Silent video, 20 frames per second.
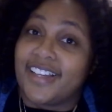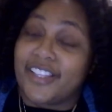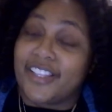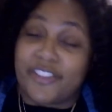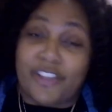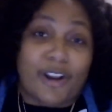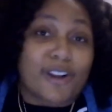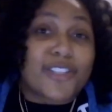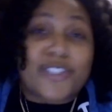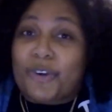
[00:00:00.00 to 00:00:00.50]

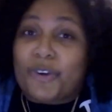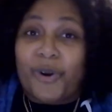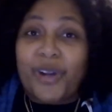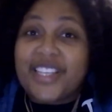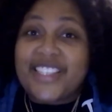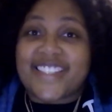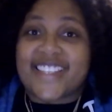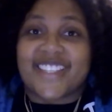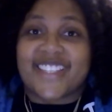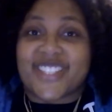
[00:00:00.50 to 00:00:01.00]
There are
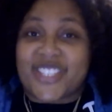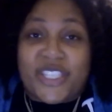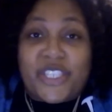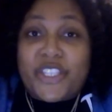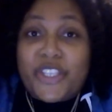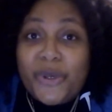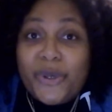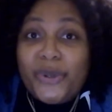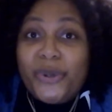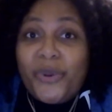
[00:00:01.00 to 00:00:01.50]
choices.
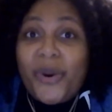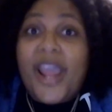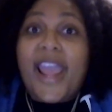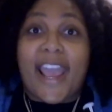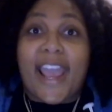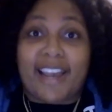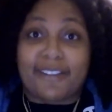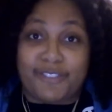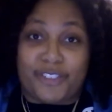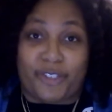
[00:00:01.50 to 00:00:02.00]
You
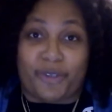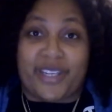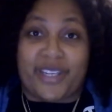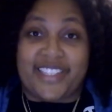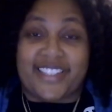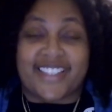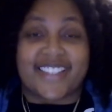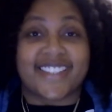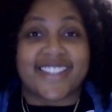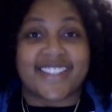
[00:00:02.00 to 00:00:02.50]
have
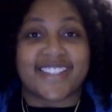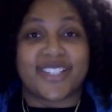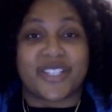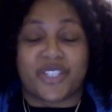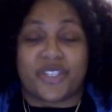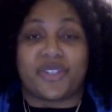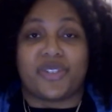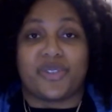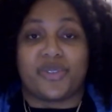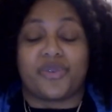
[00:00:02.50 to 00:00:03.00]
choices
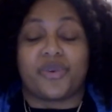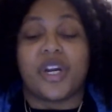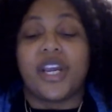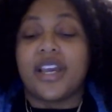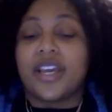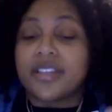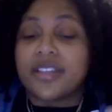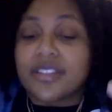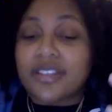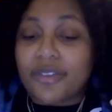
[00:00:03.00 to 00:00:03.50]
too.
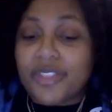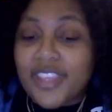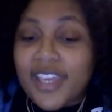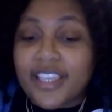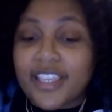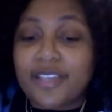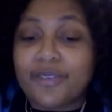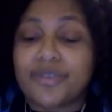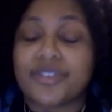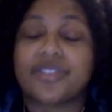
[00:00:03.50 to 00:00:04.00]
So
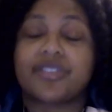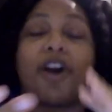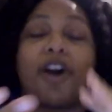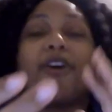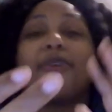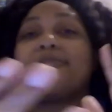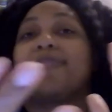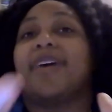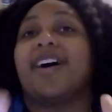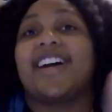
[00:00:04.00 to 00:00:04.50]
thank you
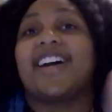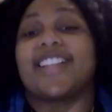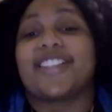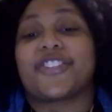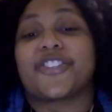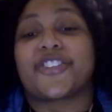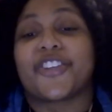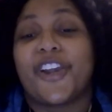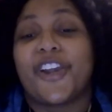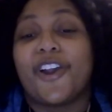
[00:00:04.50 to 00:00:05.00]
so
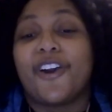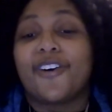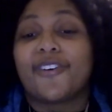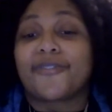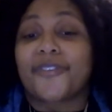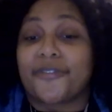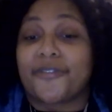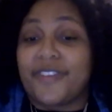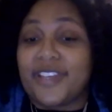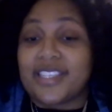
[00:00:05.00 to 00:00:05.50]
much
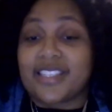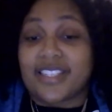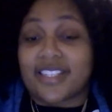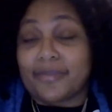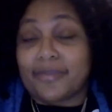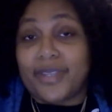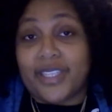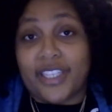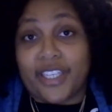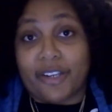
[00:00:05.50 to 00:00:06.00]
for
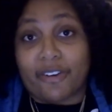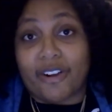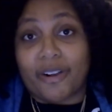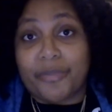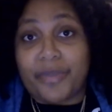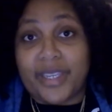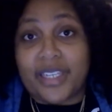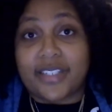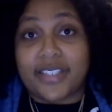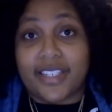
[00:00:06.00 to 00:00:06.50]
visiting me here on
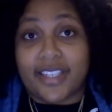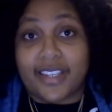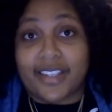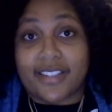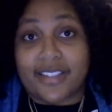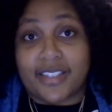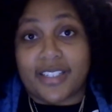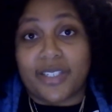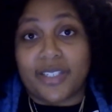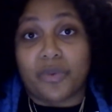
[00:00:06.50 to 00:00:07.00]

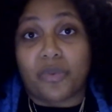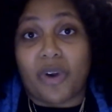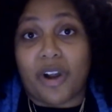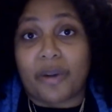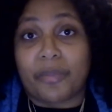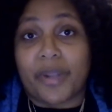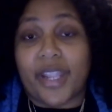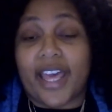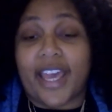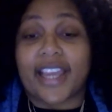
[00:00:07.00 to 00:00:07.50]
PTSD
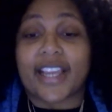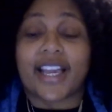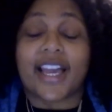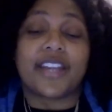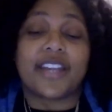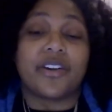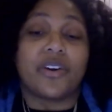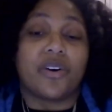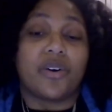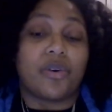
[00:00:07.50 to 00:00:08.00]
While Black.
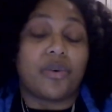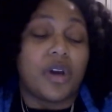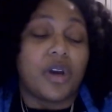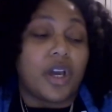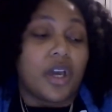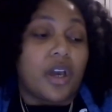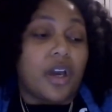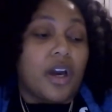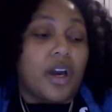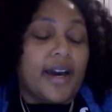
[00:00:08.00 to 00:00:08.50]
I know
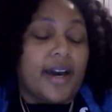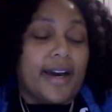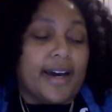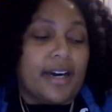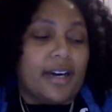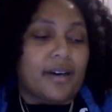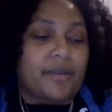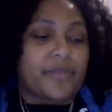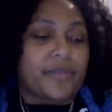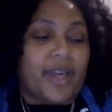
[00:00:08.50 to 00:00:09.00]

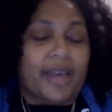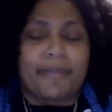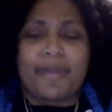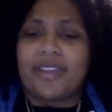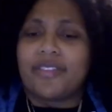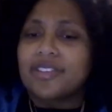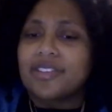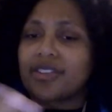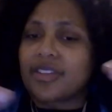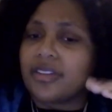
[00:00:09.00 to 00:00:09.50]
I
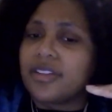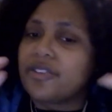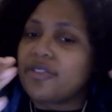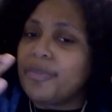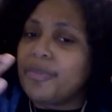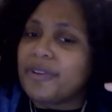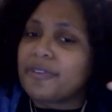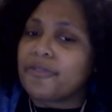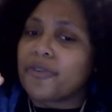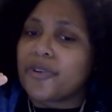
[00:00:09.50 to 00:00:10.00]
made this a
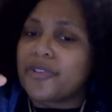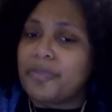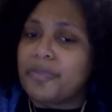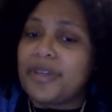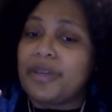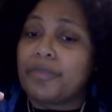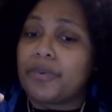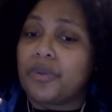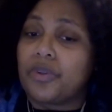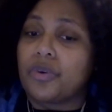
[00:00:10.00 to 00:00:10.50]
little bit for the
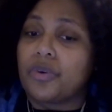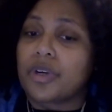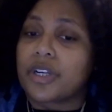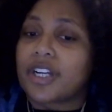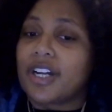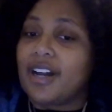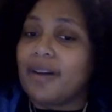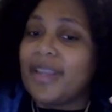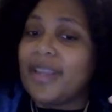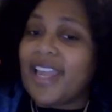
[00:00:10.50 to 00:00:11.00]
people who are
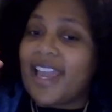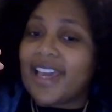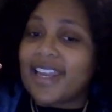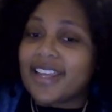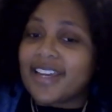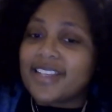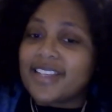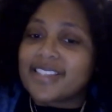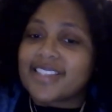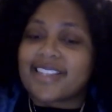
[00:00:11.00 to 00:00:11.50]
coming at
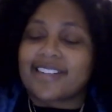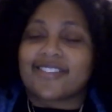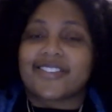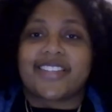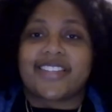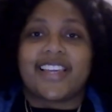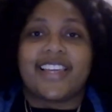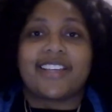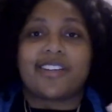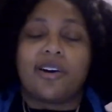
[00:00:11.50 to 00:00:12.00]
us. They're
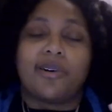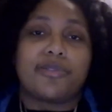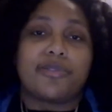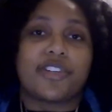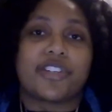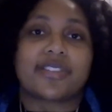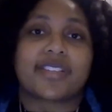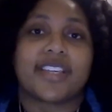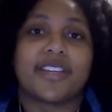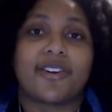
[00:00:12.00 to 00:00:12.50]
saying, oh,
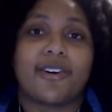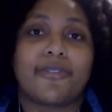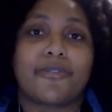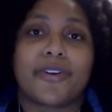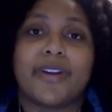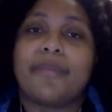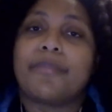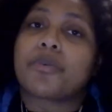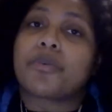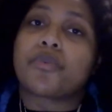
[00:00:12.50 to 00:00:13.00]
just get
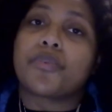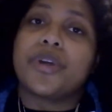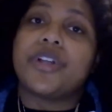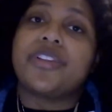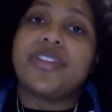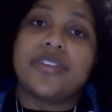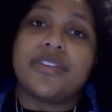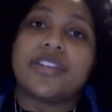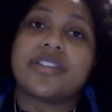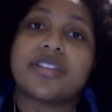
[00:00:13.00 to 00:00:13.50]
over it. But
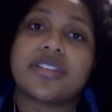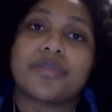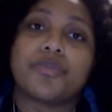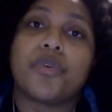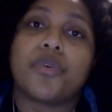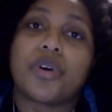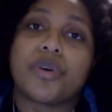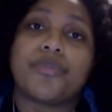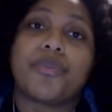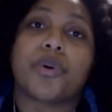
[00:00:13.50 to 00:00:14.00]
really, this is
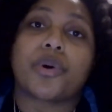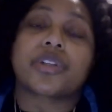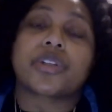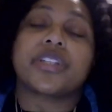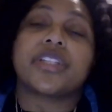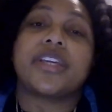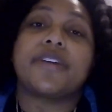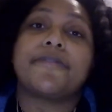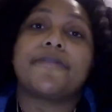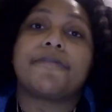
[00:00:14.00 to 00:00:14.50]
more
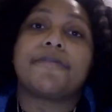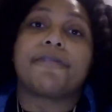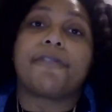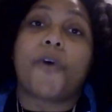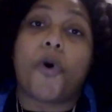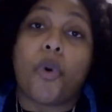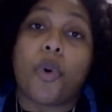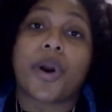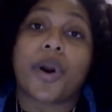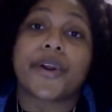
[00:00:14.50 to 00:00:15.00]
importantly
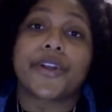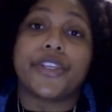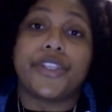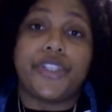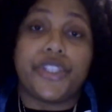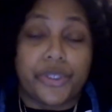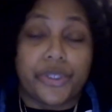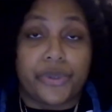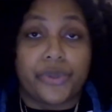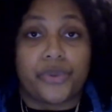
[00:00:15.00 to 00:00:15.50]
for
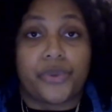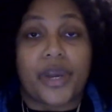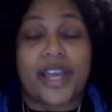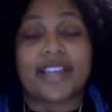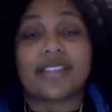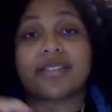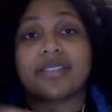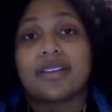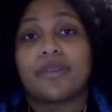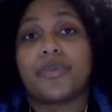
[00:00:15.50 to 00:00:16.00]
you
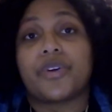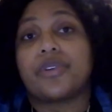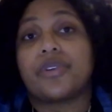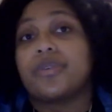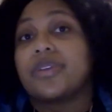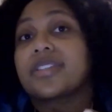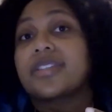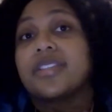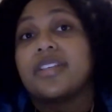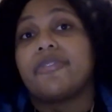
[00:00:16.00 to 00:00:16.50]
as someone who
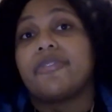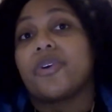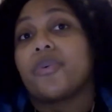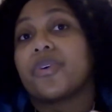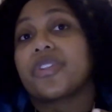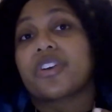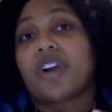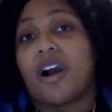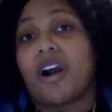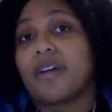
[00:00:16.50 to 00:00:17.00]
is living
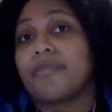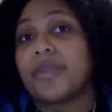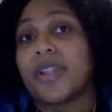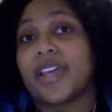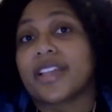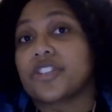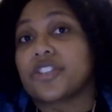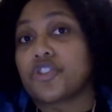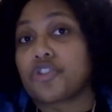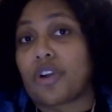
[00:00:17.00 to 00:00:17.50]
with
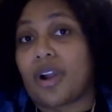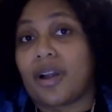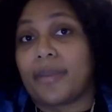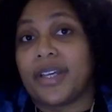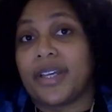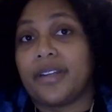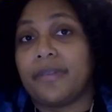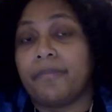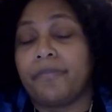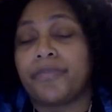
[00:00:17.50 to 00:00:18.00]
complex
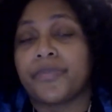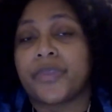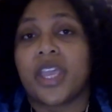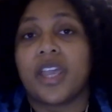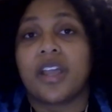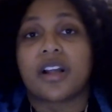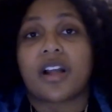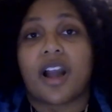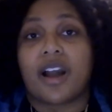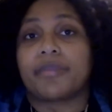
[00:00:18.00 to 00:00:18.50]
trauma,
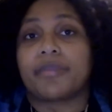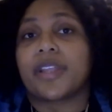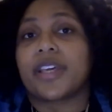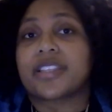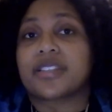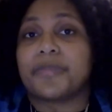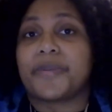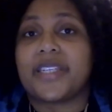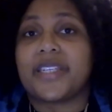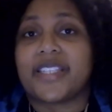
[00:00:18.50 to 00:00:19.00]

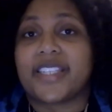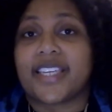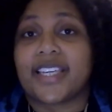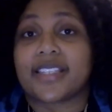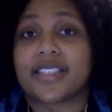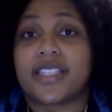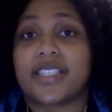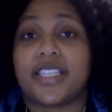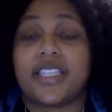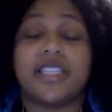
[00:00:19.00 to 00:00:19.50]
complex
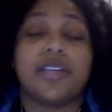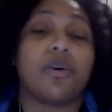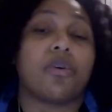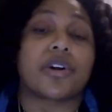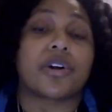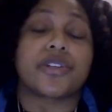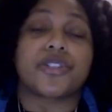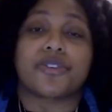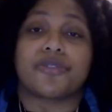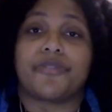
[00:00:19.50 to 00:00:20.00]
PTSD,
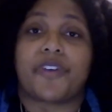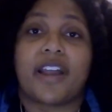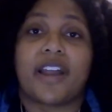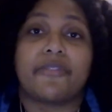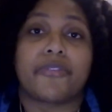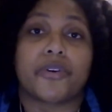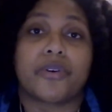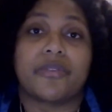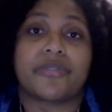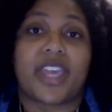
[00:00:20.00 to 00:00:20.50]
or a
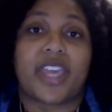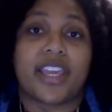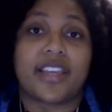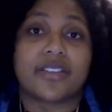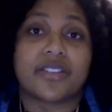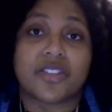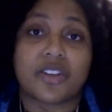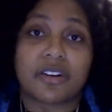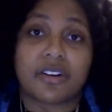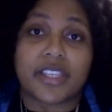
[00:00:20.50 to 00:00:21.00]
survivor of gang
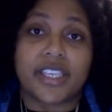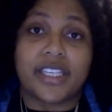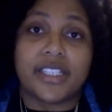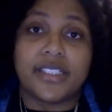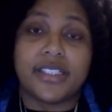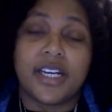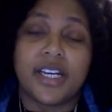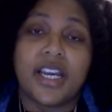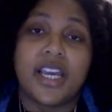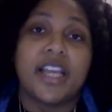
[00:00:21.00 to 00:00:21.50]

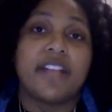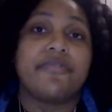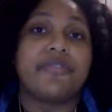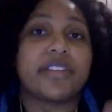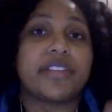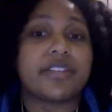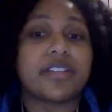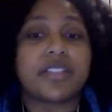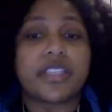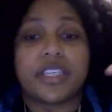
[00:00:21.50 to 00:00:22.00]
stalking.
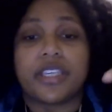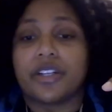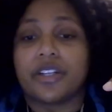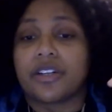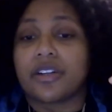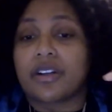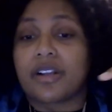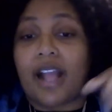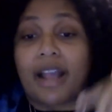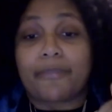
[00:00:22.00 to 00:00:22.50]
This is
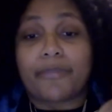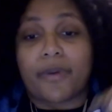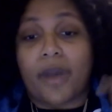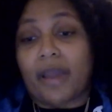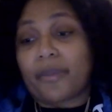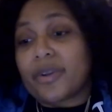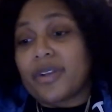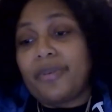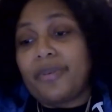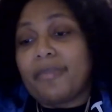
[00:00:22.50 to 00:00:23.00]
here. I'm
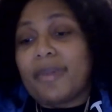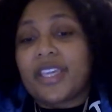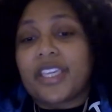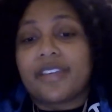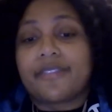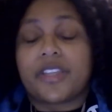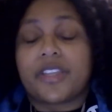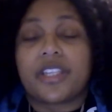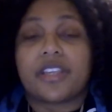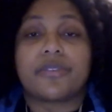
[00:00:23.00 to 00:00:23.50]
going to be
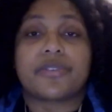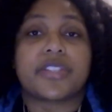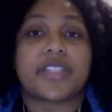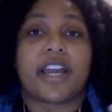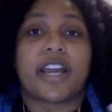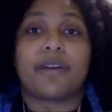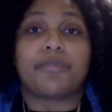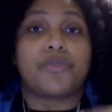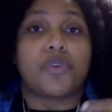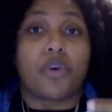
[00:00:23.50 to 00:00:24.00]
making videos to
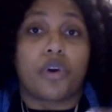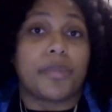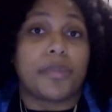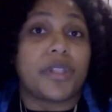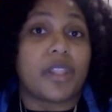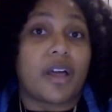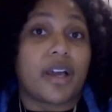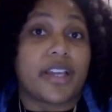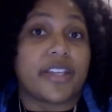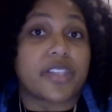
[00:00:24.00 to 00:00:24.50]
help
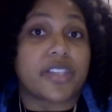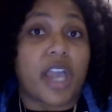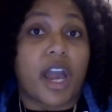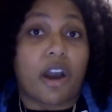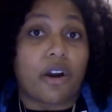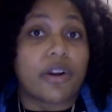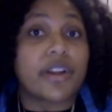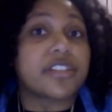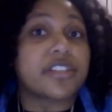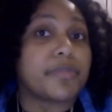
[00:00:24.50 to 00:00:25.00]
normalize
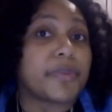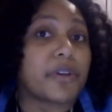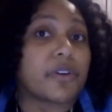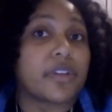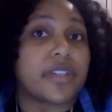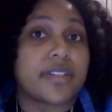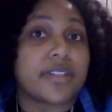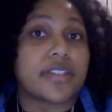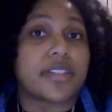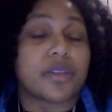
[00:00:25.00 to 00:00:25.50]
our
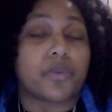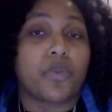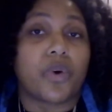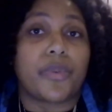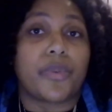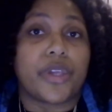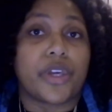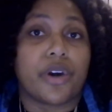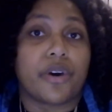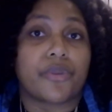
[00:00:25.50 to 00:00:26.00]
experiences and
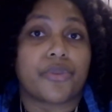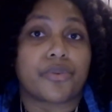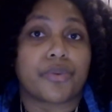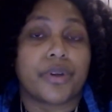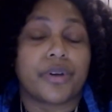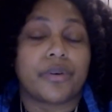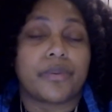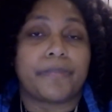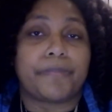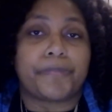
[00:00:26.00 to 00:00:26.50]
what we go
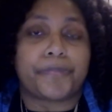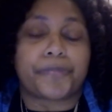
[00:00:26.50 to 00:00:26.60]
through.